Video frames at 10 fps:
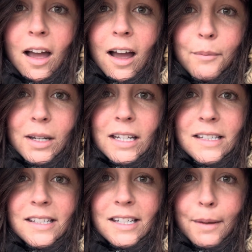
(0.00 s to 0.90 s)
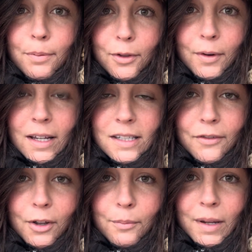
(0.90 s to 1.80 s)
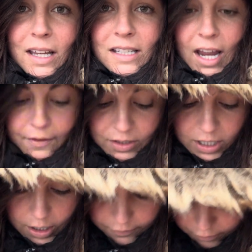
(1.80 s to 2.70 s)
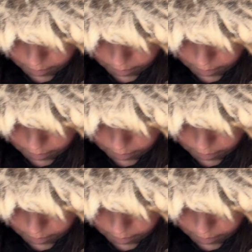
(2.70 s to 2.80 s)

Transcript: I'm gonna skip the rest of them because I have a ton from